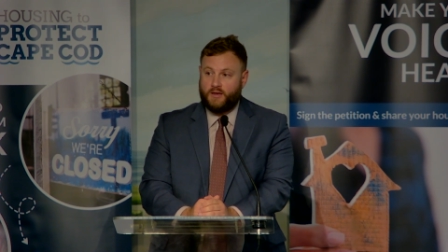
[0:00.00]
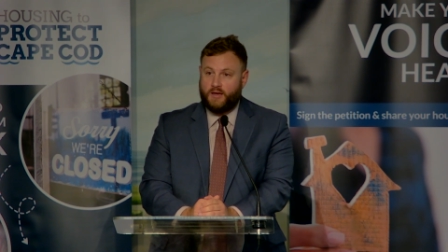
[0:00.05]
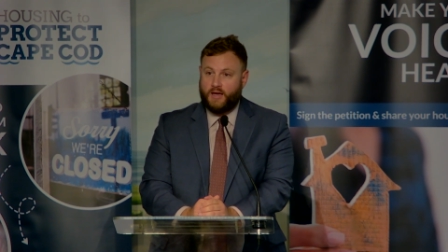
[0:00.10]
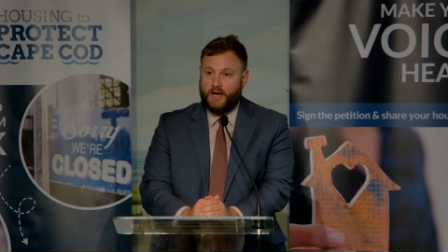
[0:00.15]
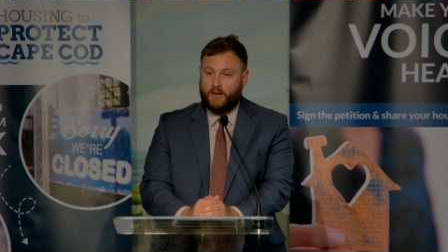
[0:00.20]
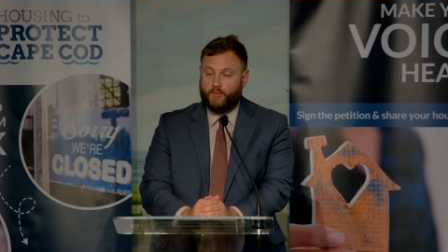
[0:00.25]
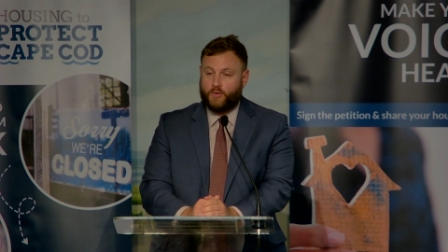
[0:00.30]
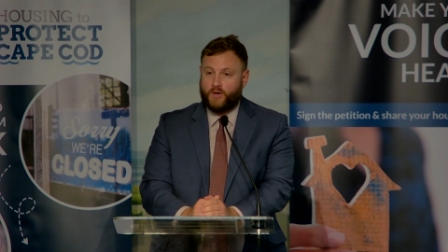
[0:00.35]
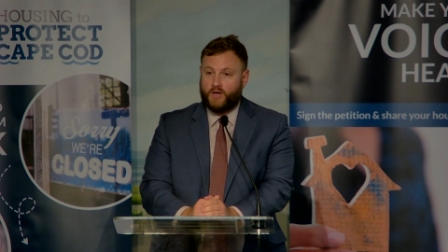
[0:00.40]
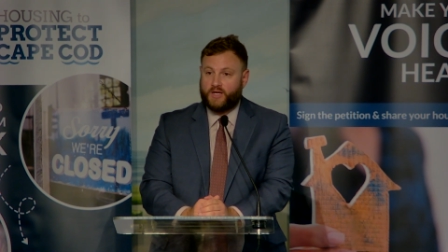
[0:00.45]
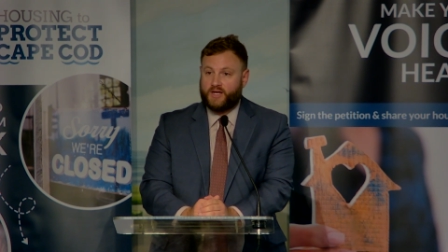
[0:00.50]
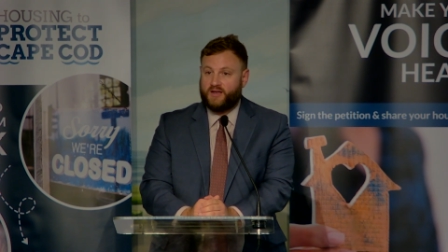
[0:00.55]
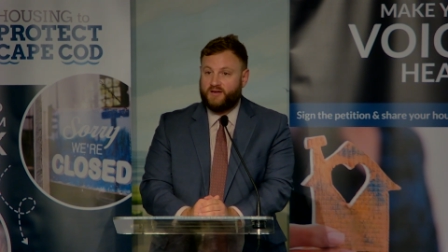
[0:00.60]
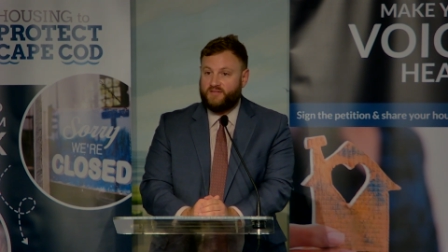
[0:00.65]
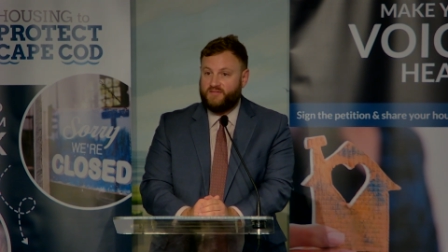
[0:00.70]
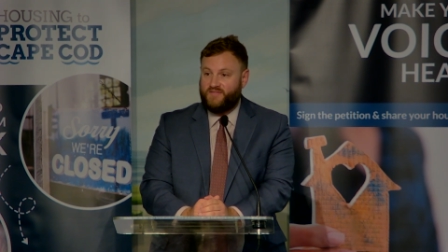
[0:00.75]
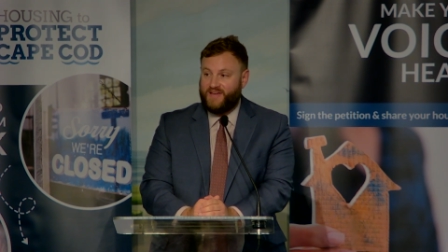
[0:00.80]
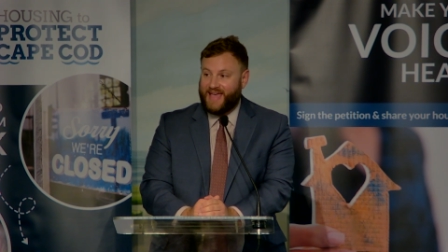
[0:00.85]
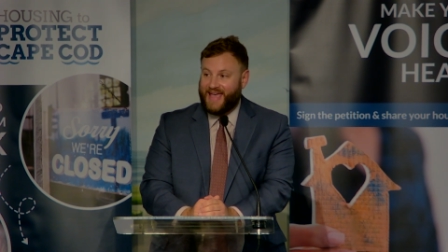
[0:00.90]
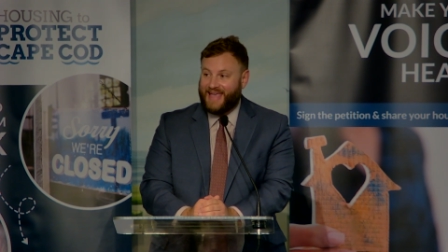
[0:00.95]
and we're going to
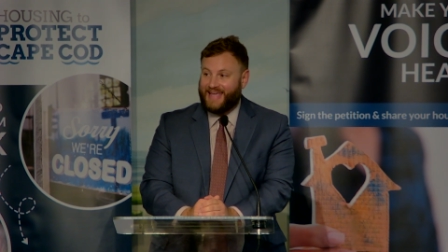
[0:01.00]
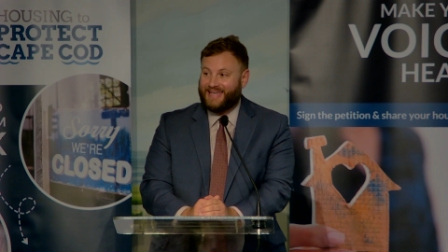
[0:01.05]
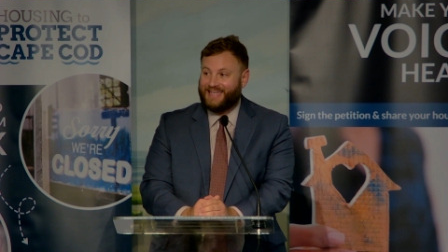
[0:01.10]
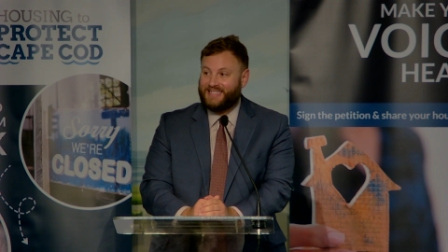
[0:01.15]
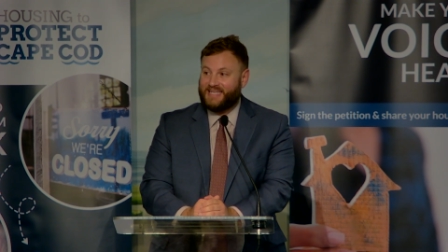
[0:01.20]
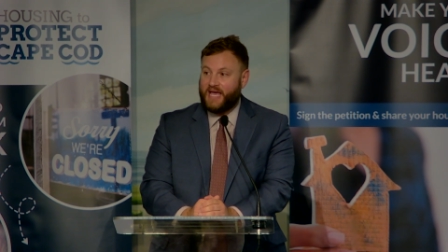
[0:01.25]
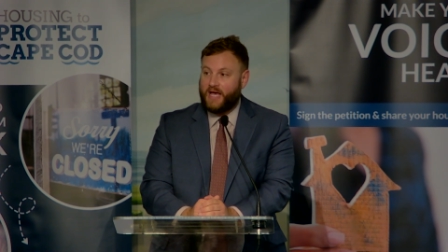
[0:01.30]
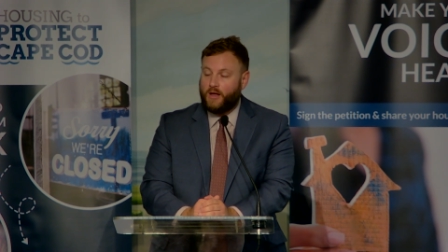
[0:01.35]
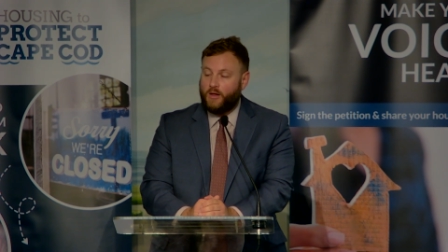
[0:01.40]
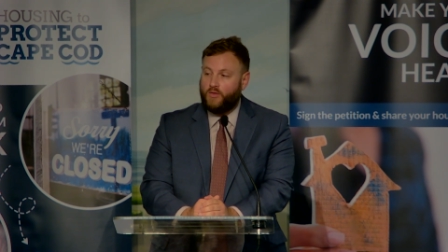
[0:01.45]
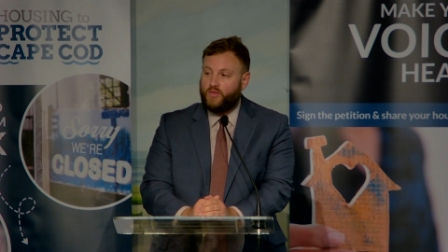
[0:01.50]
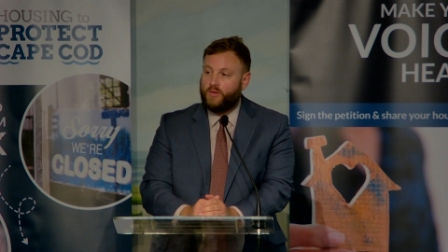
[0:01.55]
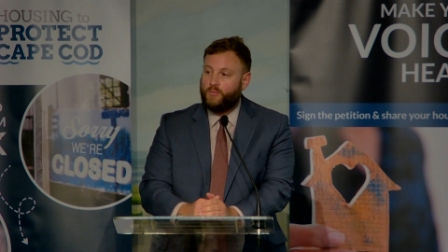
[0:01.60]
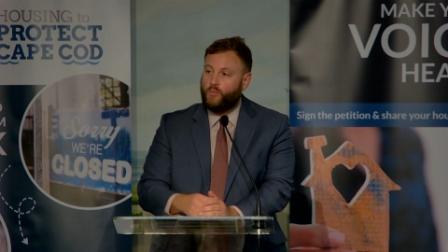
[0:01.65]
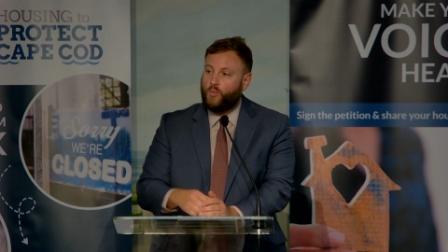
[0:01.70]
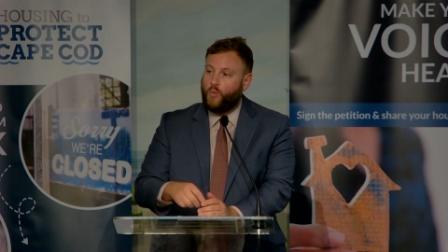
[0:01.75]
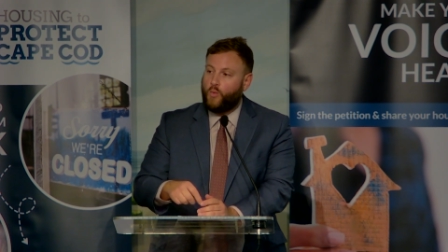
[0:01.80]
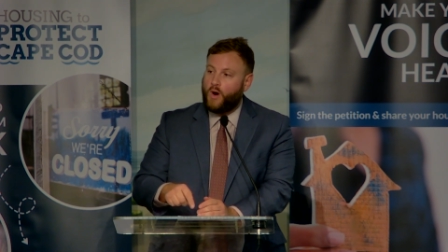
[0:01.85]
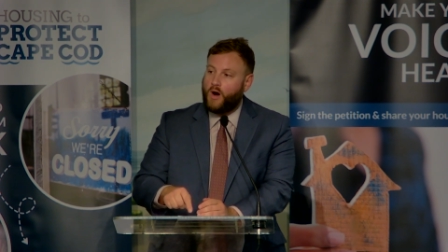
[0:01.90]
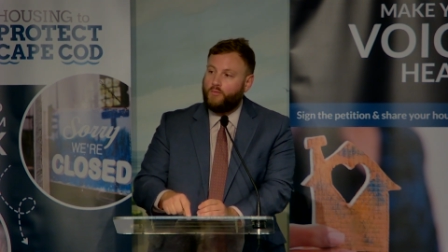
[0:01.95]
convey and tell
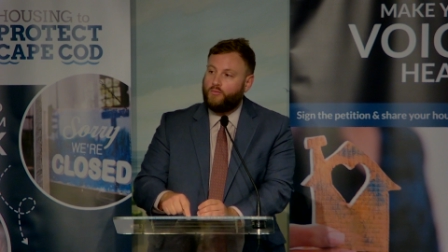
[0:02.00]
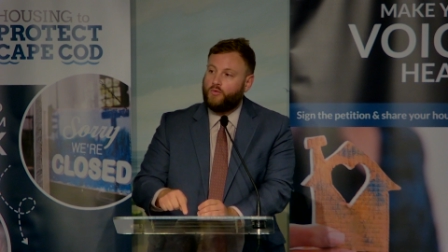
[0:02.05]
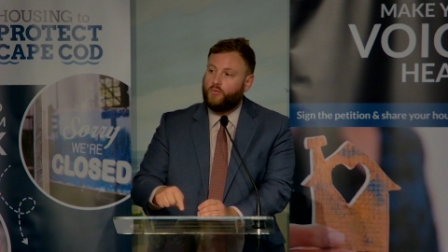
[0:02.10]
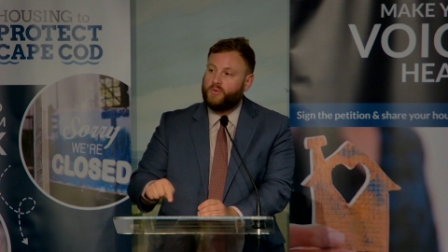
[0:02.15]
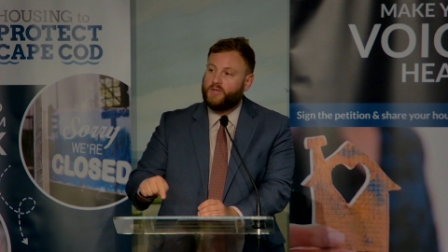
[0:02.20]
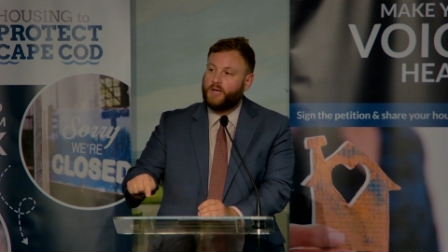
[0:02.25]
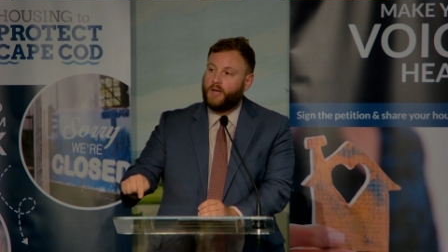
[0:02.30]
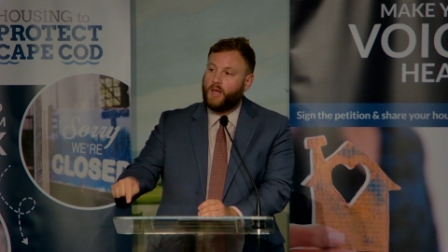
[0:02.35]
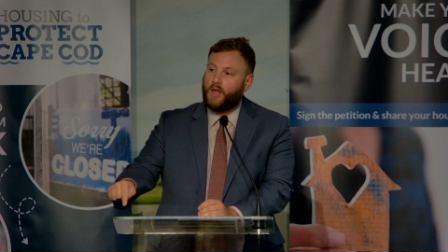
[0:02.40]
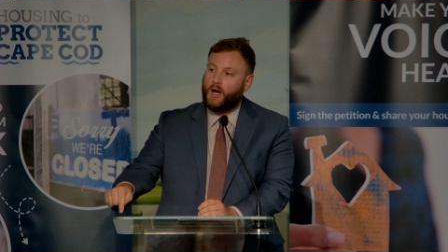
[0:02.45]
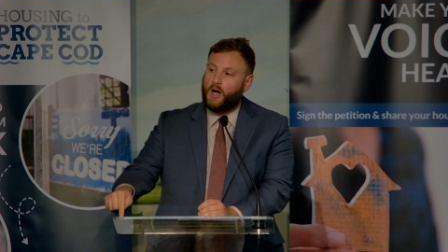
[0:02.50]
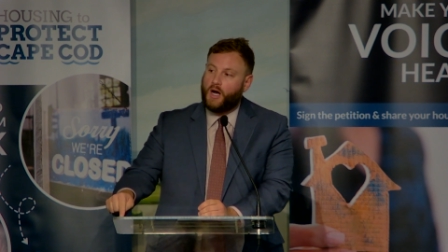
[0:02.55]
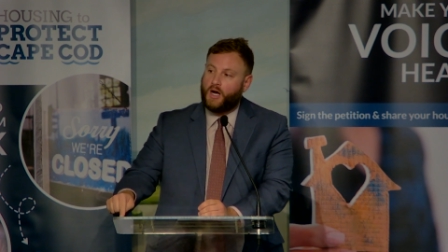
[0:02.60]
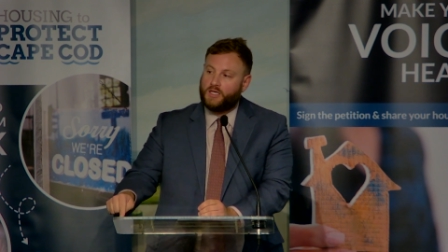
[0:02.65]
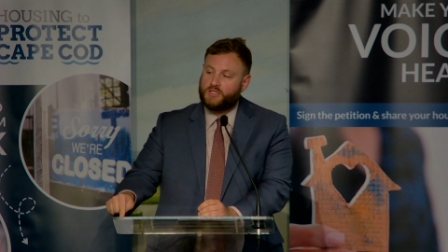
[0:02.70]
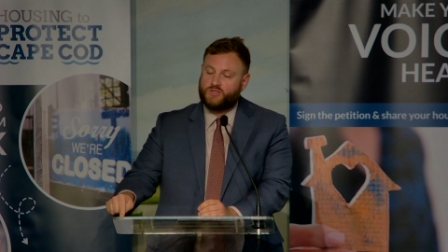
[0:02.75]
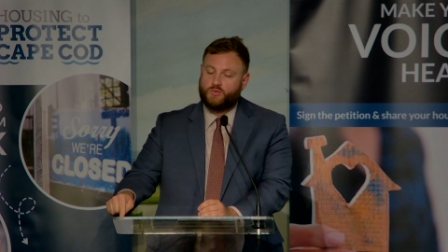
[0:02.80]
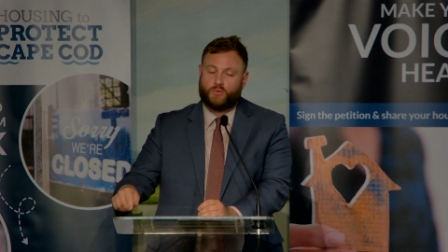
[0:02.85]
them what will be lost.